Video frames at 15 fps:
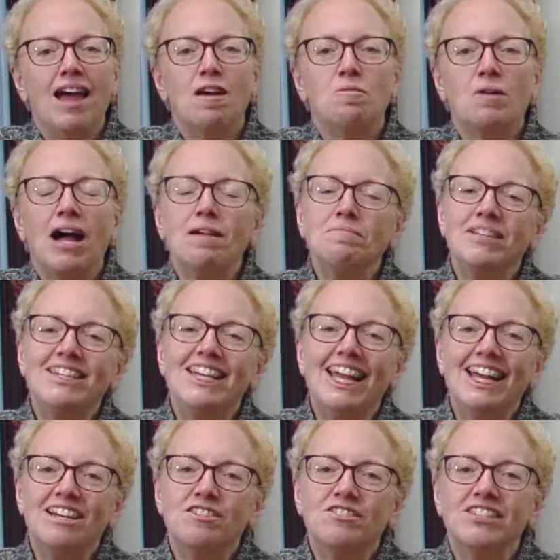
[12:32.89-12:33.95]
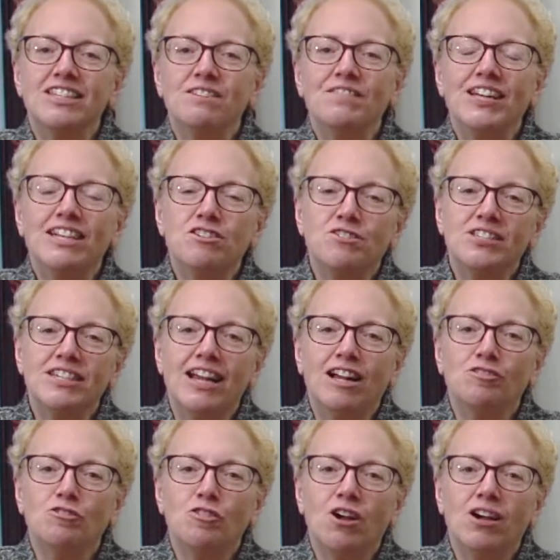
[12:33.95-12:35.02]
Well, I'm Linda Anderson of Anderson
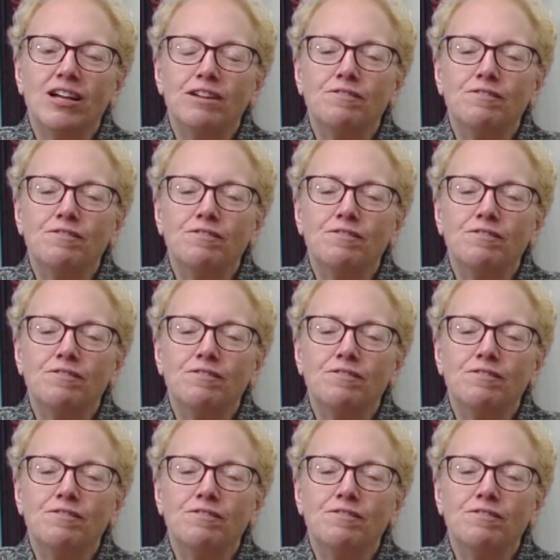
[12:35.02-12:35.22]
Elder Law.